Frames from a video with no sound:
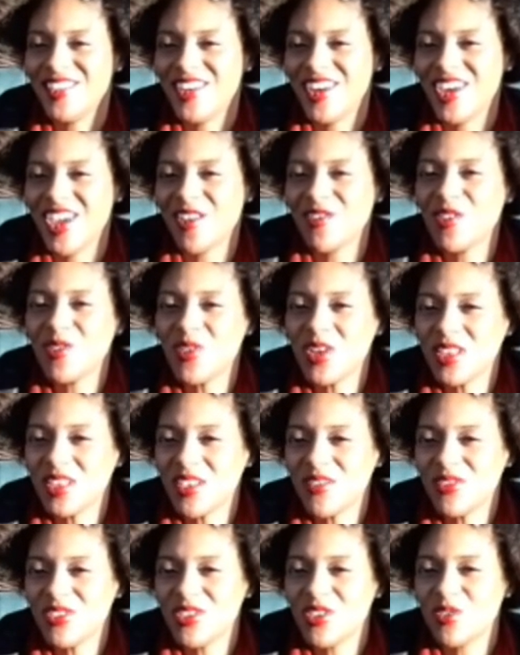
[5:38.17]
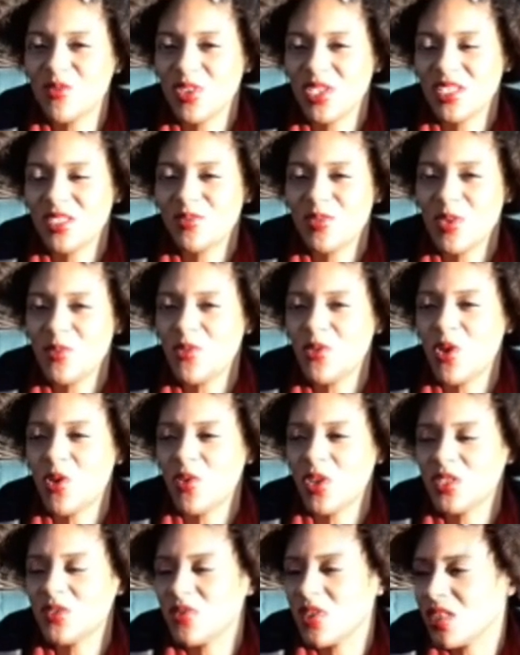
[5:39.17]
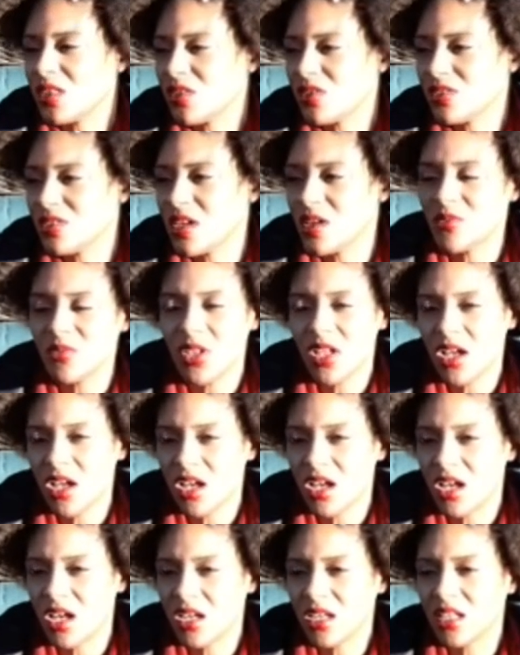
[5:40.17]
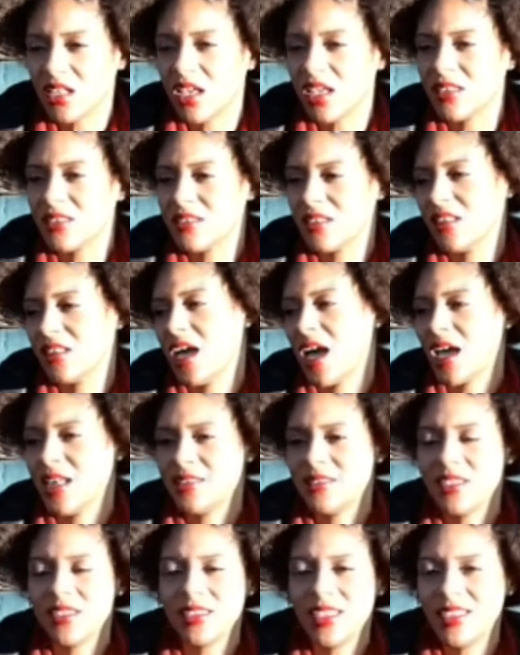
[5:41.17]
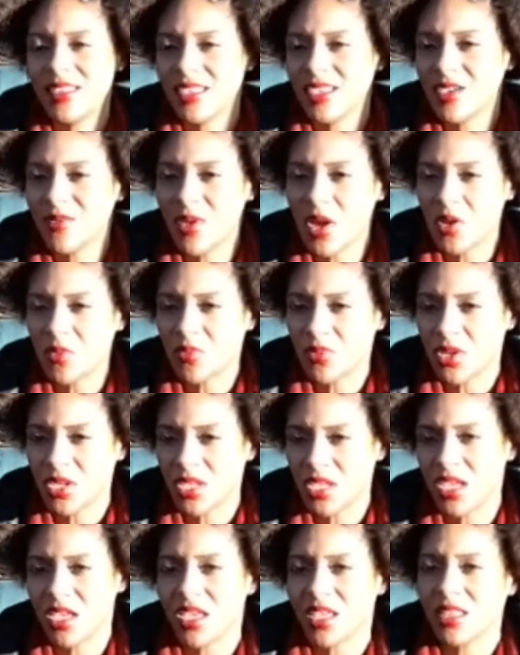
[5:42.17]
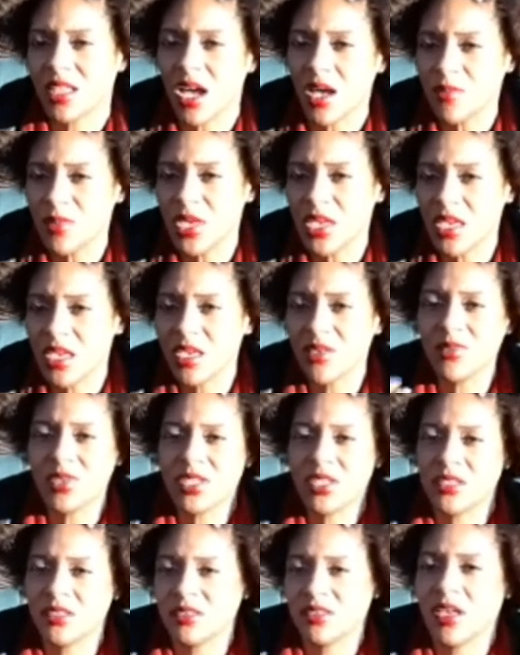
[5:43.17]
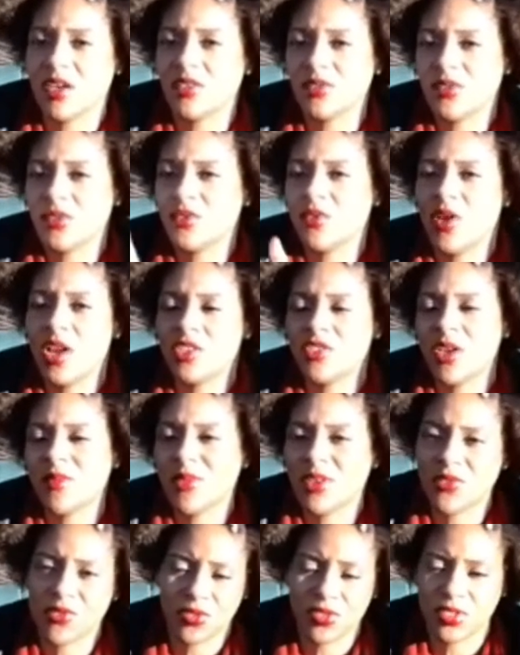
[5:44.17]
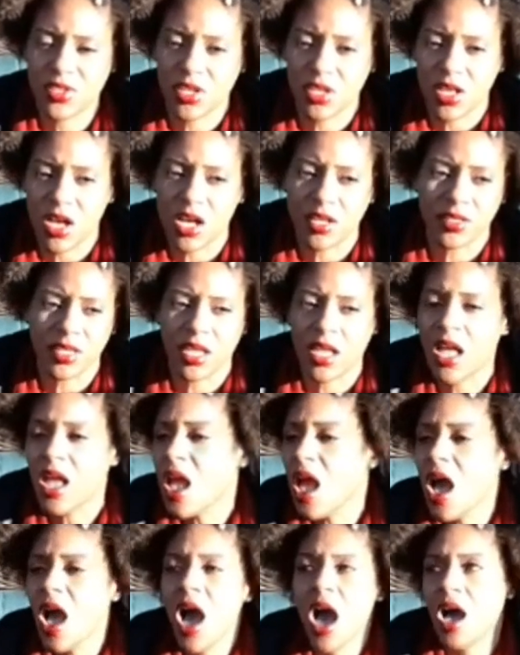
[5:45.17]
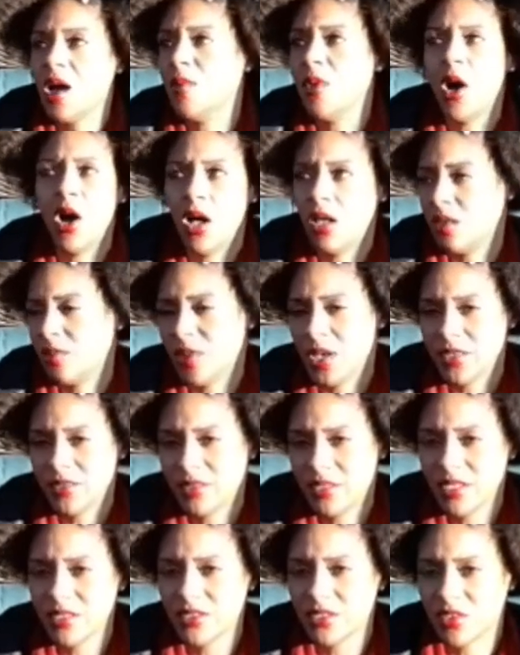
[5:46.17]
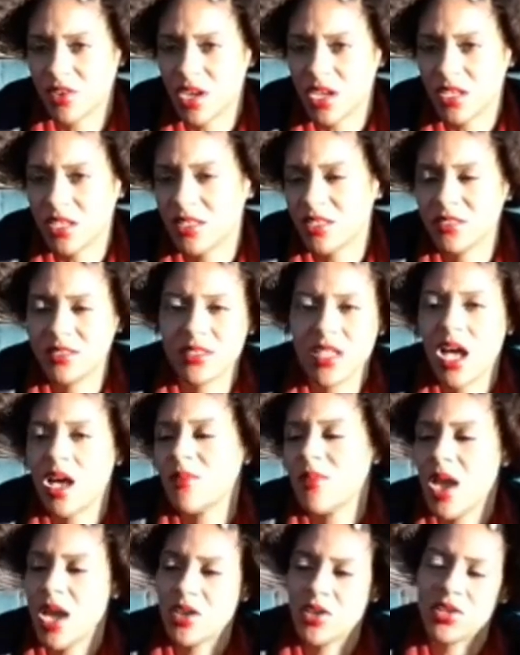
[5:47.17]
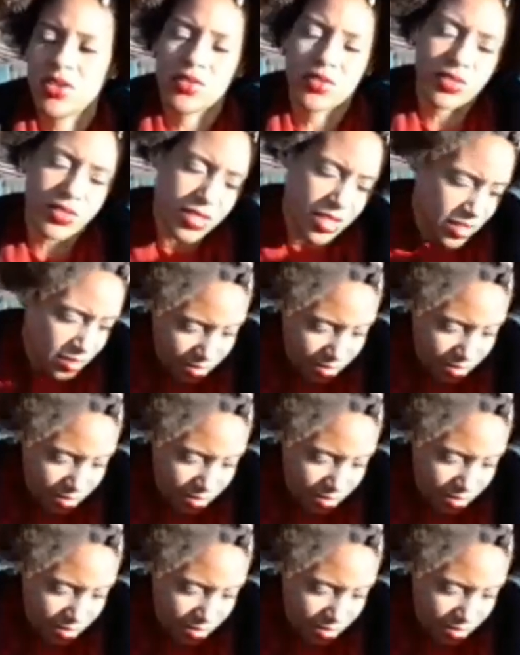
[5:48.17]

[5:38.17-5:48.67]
everyone loves you because people always forget their sunblock. Like, it's the last thing they think about bringing. Not me, because I was with Hawaiian Tropic for so long that I'm all about sunscreen. It does not matter your skin